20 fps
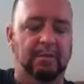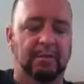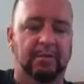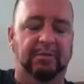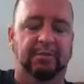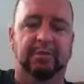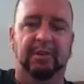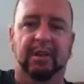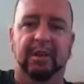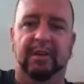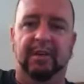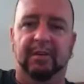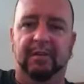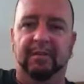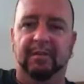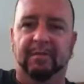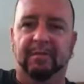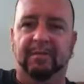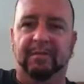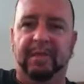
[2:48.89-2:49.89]
well, "Shit,
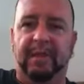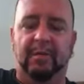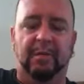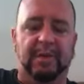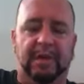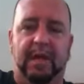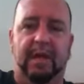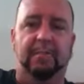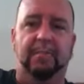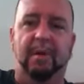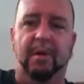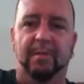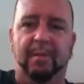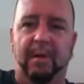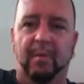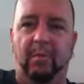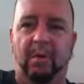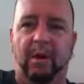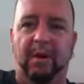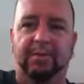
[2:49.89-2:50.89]
we well, can't borrow
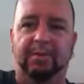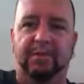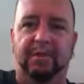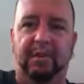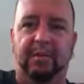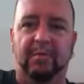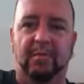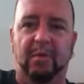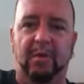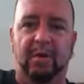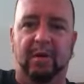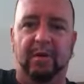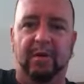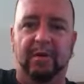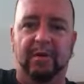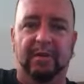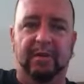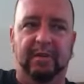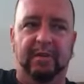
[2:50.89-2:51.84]
my watch anymore."